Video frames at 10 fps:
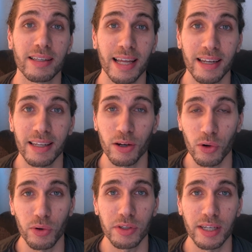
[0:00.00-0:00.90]
then the
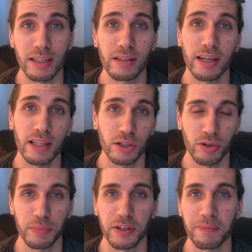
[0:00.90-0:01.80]
course is in the
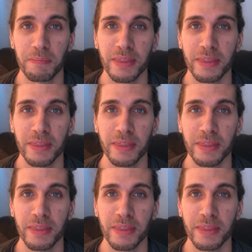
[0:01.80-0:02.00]
description.